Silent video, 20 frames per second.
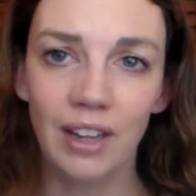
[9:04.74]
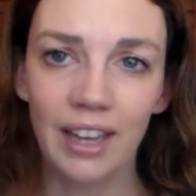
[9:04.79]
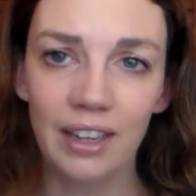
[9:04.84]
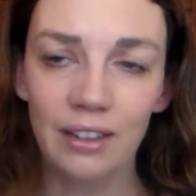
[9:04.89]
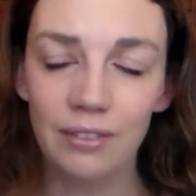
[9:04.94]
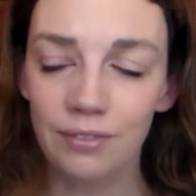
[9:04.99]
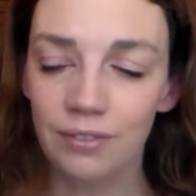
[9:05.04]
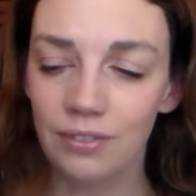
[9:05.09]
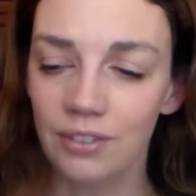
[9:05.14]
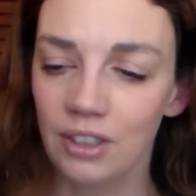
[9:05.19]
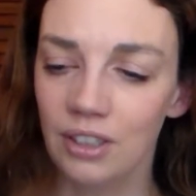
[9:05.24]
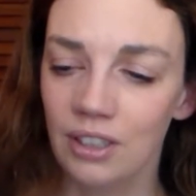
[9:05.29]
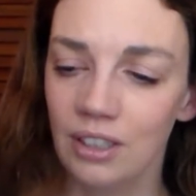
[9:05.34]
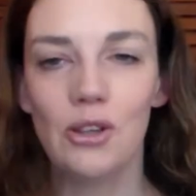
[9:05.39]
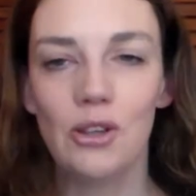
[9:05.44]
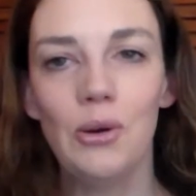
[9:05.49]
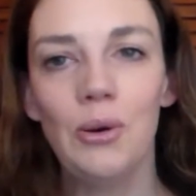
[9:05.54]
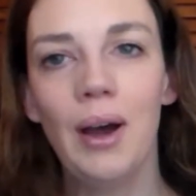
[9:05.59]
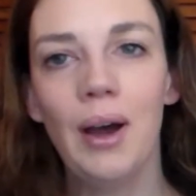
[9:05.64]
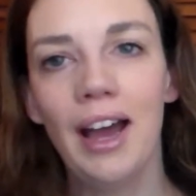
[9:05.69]
of life.
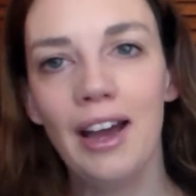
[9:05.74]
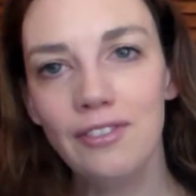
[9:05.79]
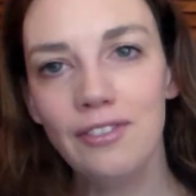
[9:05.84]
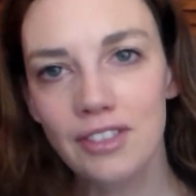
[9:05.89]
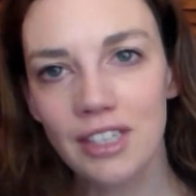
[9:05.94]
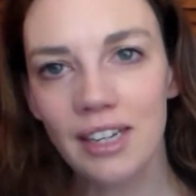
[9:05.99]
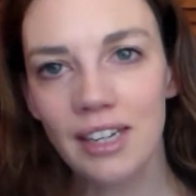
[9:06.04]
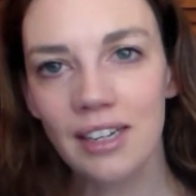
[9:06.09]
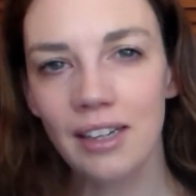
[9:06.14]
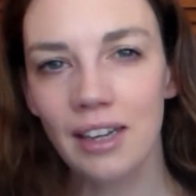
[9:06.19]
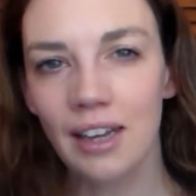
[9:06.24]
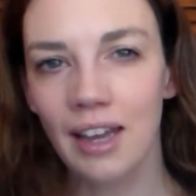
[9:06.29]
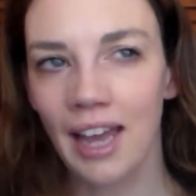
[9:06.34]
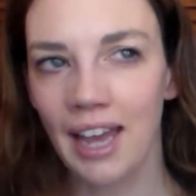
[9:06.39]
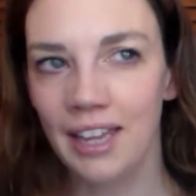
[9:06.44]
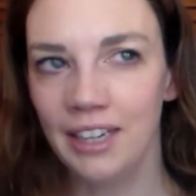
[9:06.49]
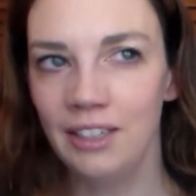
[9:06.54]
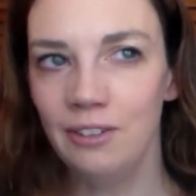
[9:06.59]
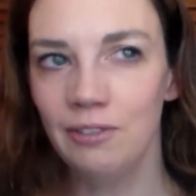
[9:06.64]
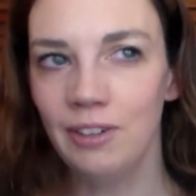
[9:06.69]
So after
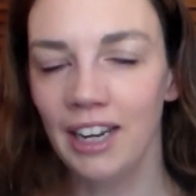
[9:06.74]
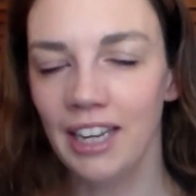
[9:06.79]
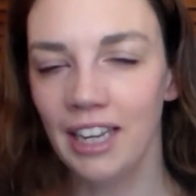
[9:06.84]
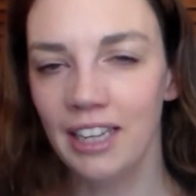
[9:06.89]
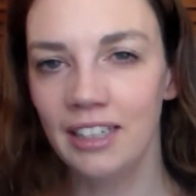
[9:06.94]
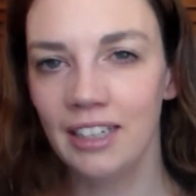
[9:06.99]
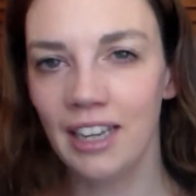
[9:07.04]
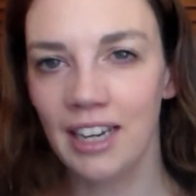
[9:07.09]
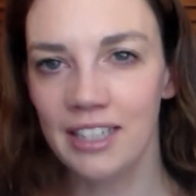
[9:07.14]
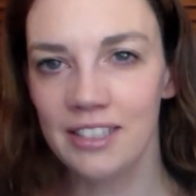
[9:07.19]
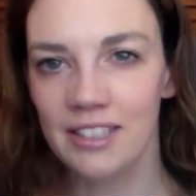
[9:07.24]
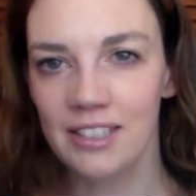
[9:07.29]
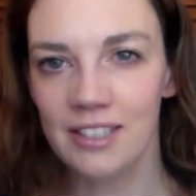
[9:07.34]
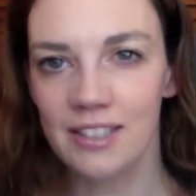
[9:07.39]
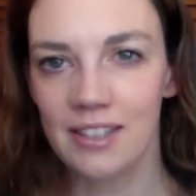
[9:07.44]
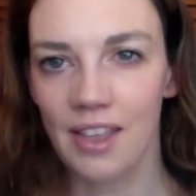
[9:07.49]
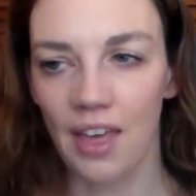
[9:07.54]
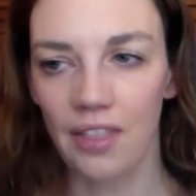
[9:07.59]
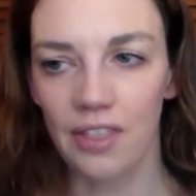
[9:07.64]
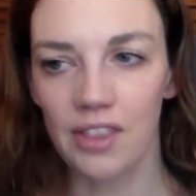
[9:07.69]
Annie
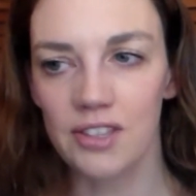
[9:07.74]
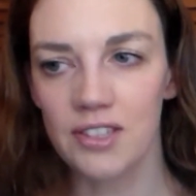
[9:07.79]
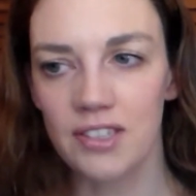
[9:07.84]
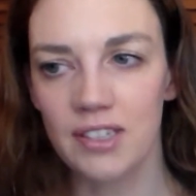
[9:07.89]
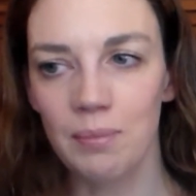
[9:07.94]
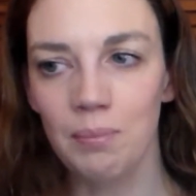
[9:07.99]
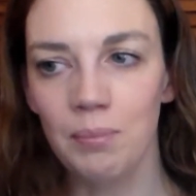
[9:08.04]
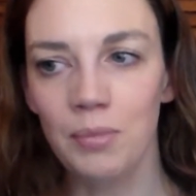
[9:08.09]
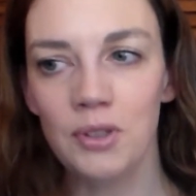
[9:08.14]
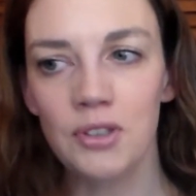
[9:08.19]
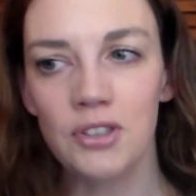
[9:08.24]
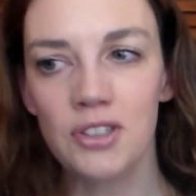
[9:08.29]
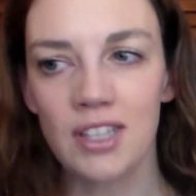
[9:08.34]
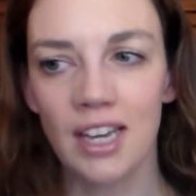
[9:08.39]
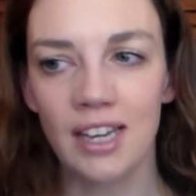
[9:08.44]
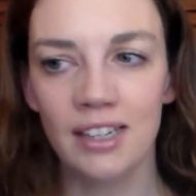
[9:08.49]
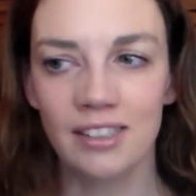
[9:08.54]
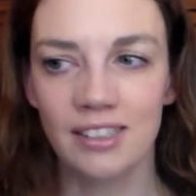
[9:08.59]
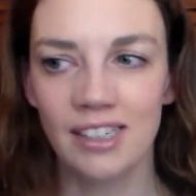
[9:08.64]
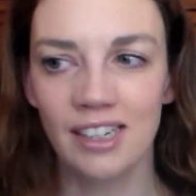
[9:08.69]
recognizes that the symbols
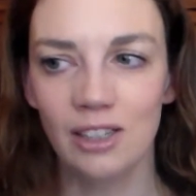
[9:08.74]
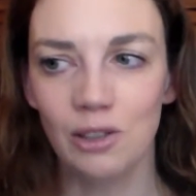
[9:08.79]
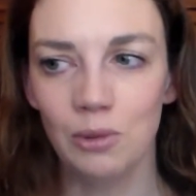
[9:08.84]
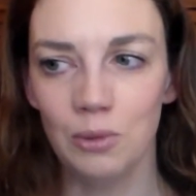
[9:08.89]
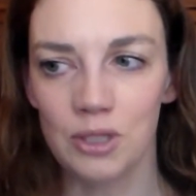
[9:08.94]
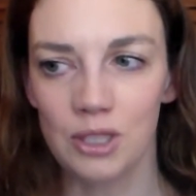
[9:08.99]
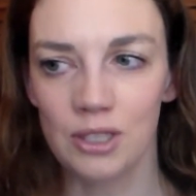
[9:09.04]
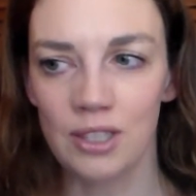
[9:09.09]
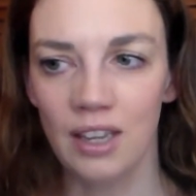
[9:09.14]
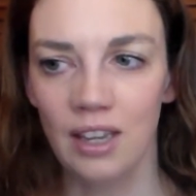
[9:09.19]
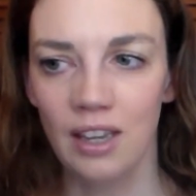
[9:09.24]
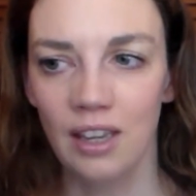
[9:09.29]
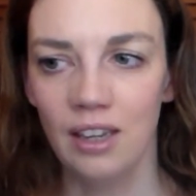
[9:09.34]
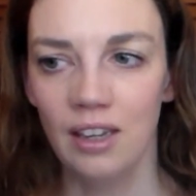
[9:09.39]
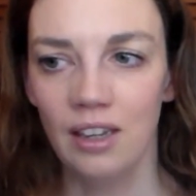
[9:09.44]
that Dale was